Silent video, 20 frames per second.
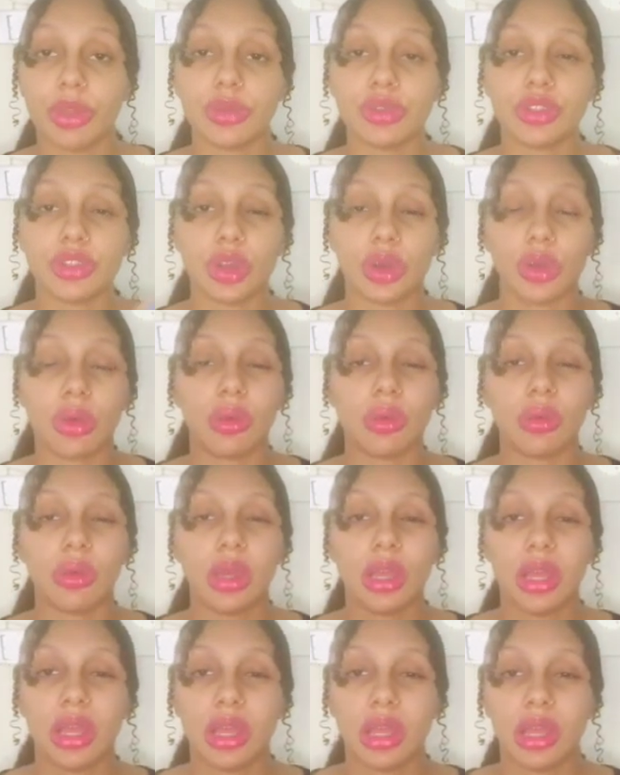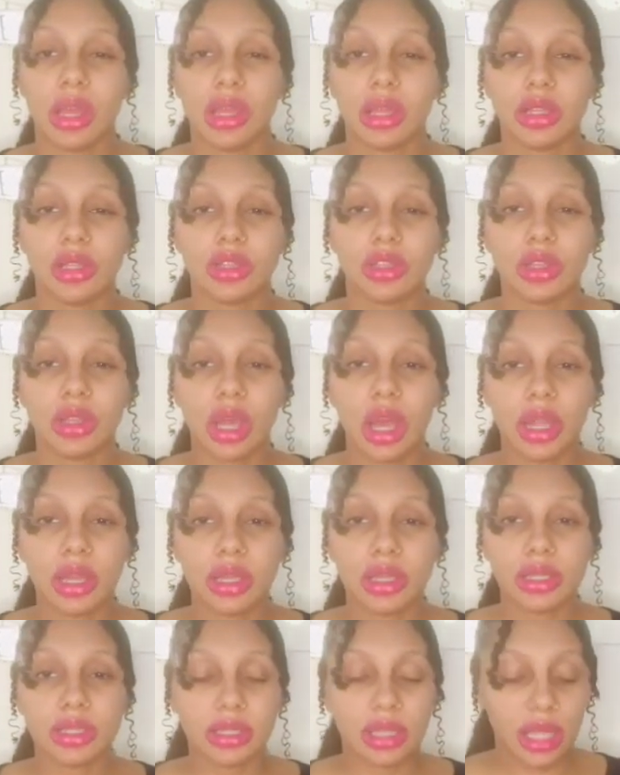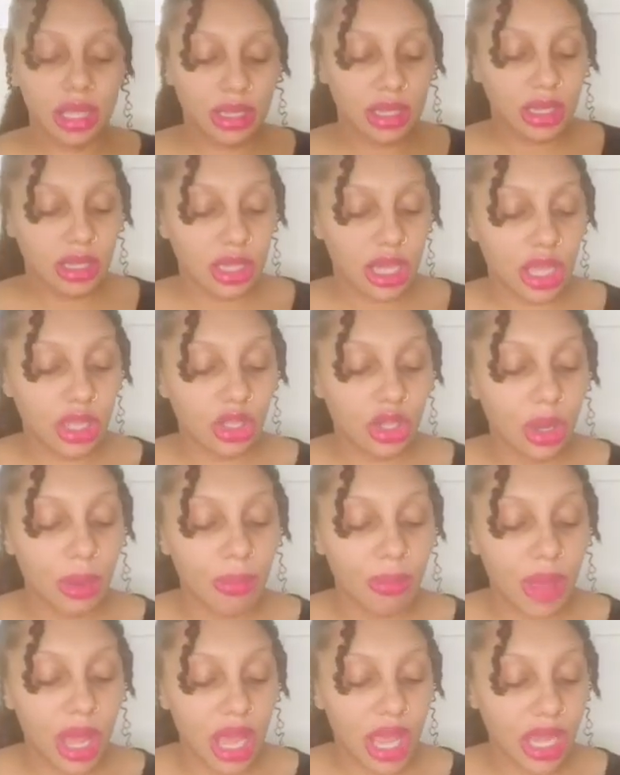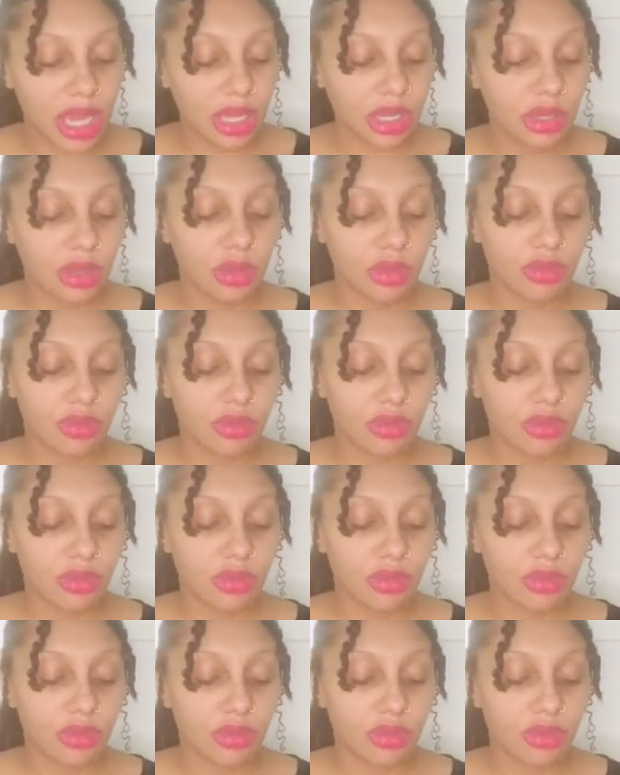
So understanding that your mind